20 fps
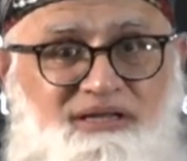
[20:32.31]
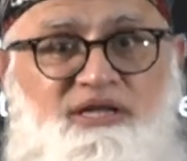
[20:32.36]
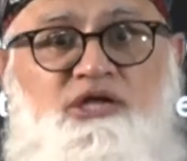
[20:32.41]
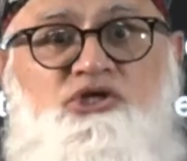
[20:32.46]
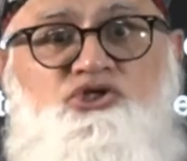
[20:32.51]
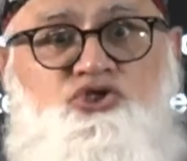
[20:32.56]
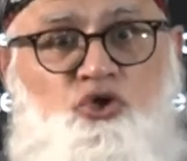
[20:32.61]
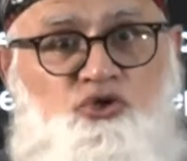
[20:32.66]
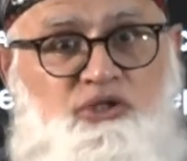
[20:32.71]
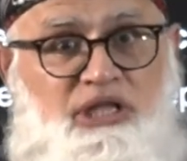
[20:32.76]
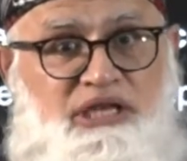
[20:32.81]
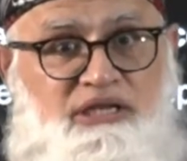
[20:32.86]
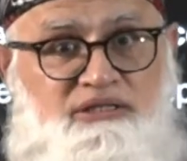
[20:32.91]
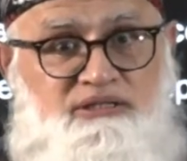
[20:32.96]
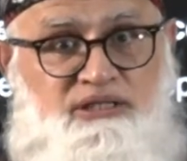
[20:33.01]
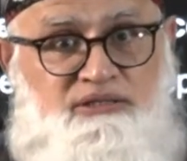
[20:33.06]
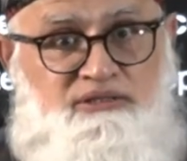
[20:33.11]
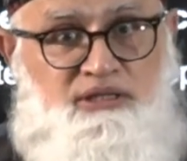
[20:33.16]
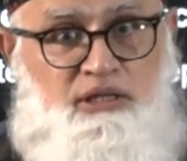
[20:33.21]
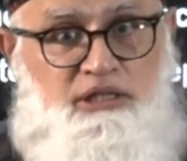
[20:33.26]
So
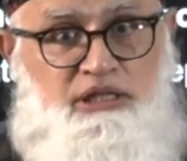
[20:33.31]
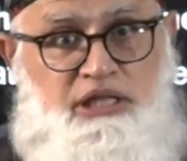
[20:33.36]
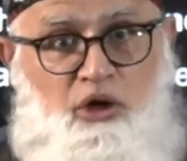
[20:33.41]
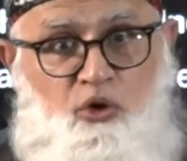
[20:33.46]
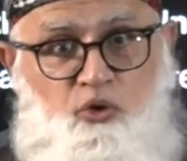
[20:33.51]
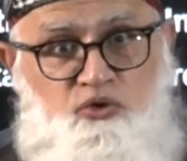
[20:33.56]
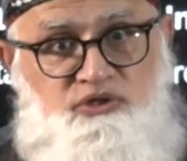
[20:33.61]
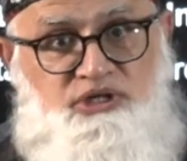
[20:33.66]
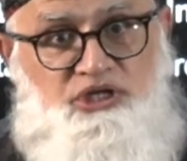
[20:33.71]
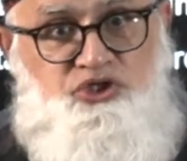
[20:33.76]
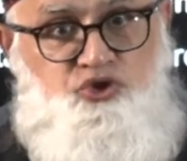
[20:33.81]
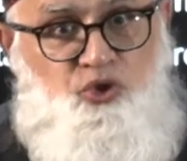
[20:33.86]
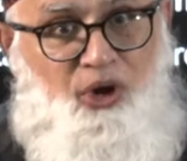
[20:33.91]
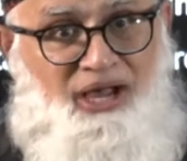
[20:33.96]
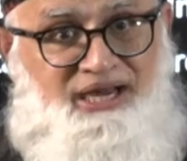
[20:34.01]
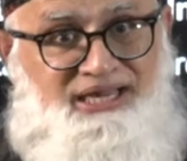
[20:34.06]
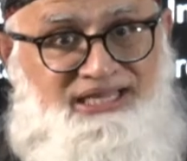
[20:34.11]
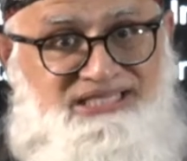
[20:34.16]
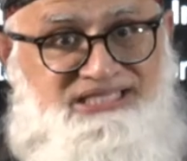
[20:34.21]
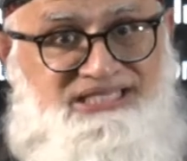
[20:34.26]
the loan that you are
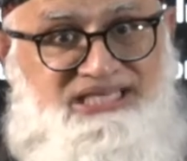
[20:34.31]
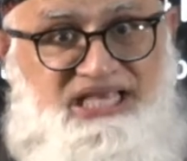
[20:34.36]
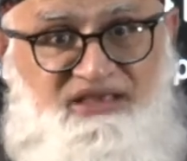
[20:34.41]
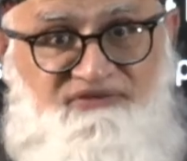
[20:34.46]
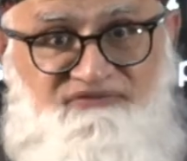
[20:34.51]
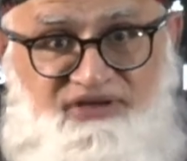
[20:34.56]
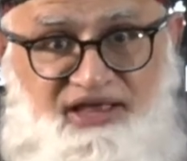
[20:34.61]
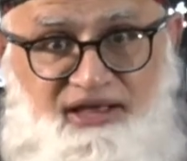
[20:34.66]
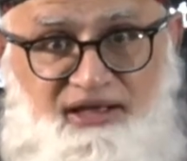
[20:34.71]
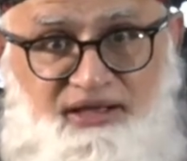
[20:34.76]
receiving,